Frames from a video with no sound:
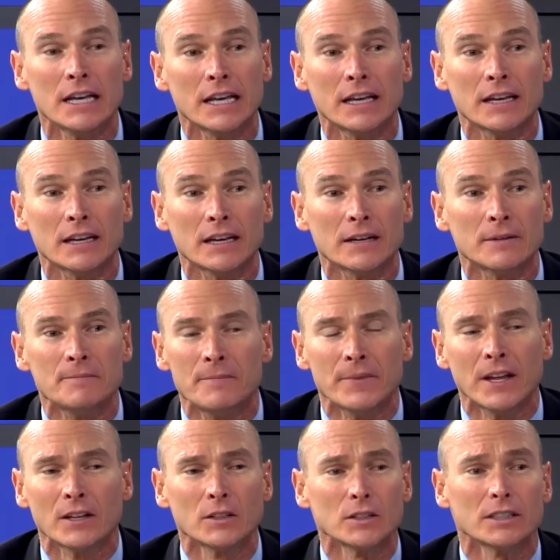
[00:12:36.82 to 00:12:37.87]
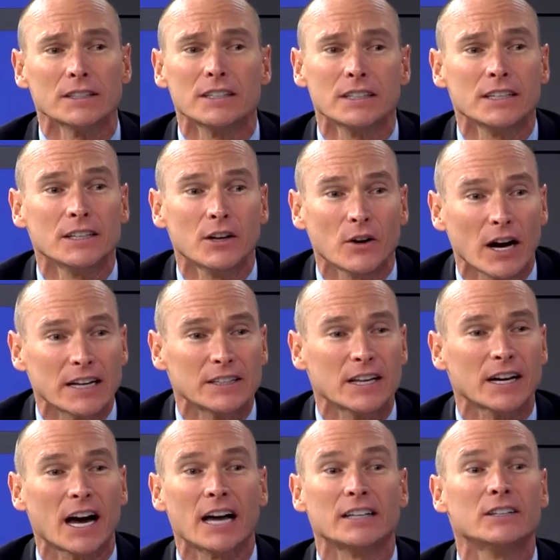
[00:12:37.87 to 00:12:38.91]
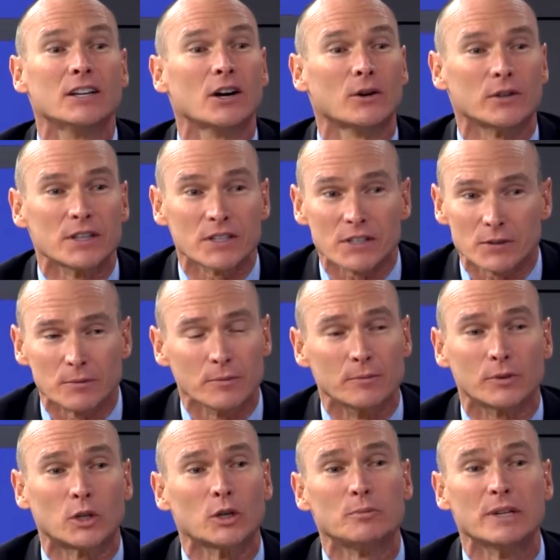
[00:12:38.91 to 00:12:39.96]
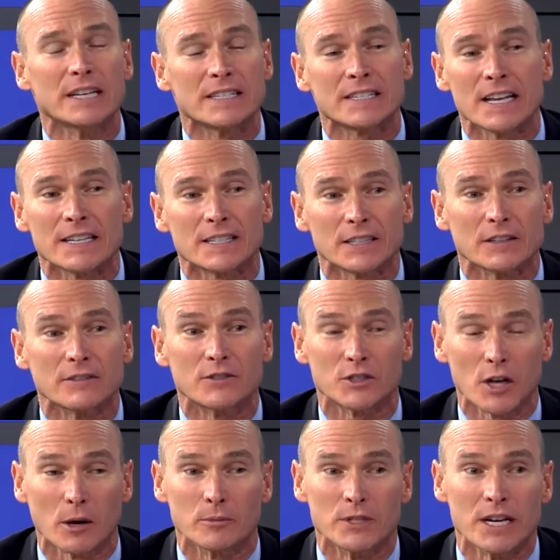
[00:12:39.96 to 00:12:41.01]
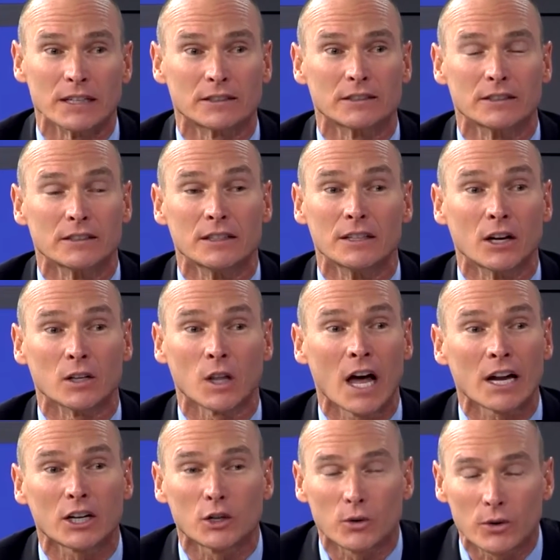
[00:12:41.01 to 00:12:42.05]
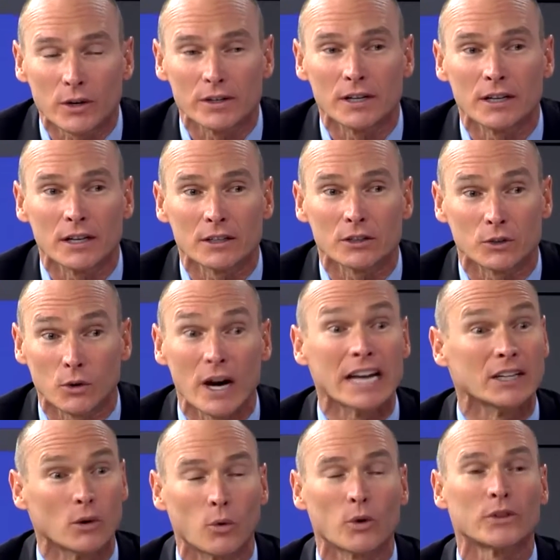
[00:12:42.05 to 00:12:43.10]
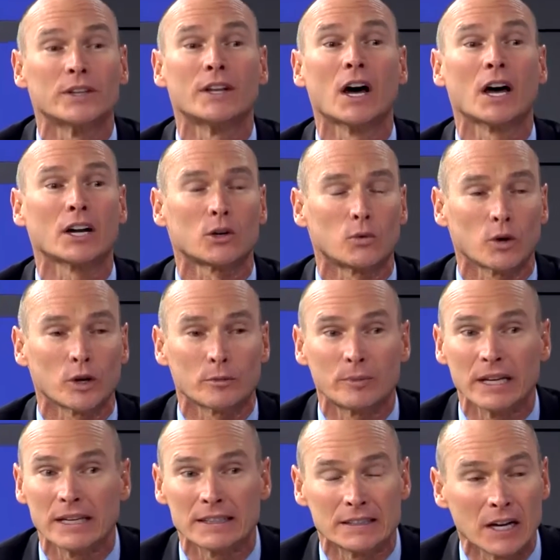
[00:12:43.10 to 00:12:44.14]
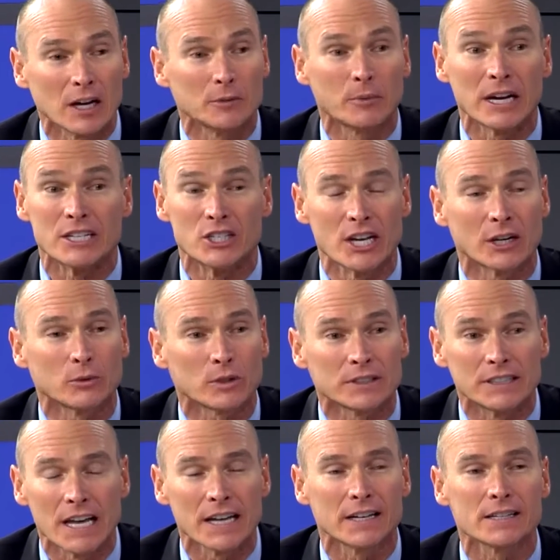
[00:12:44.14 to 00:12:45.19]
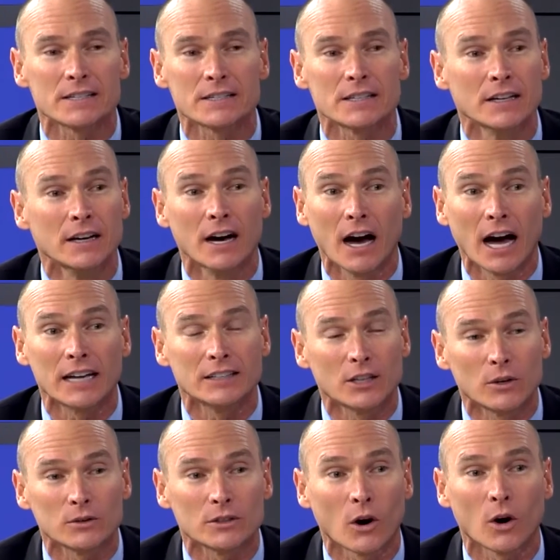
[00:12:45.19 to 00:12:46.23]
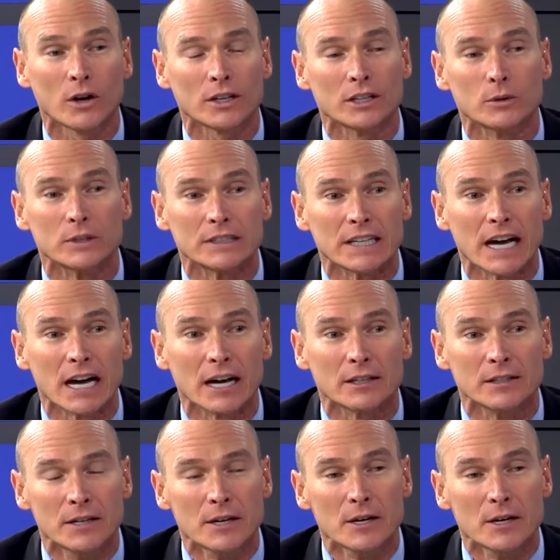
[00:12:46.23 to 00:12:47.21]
And you know, I know this could be a sensitive subject. You know, a lot of great orthodontic work being done by general dentists. I don't argue with that.